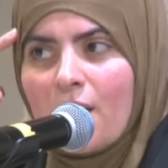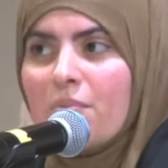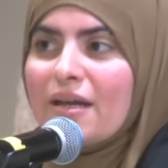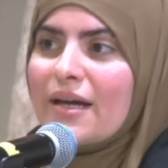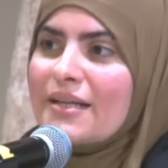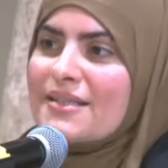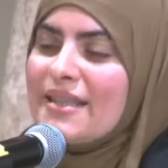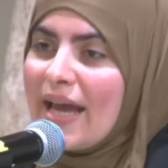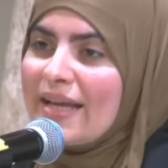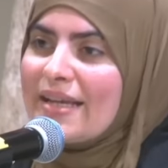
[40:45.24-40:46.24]
Because
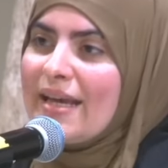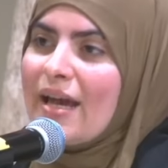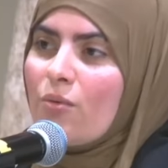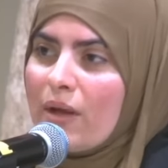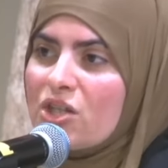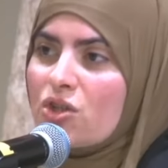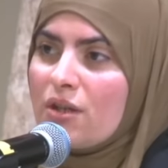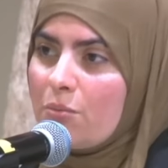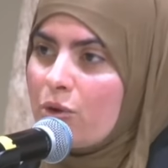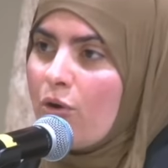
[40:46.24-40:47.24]
they can't
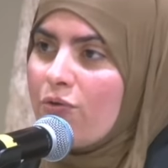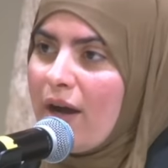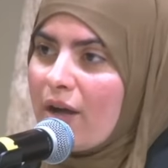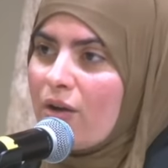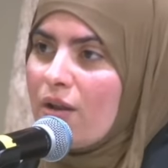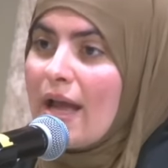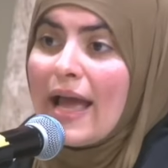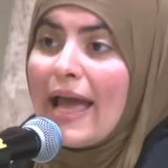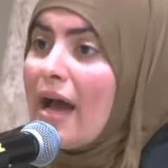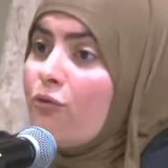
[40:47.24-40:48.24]
racially profile
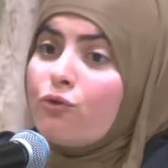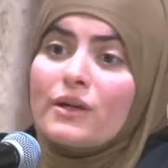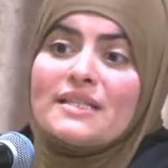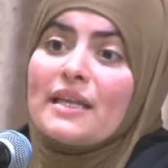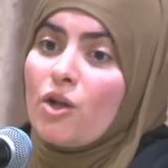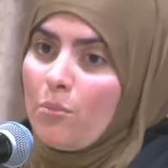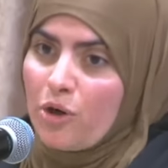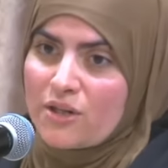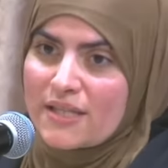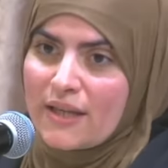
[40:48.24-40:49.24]
every single
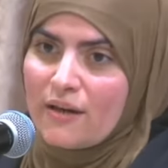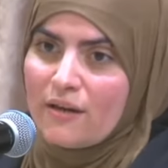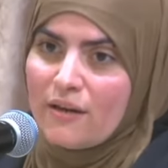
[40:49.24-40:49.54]
person.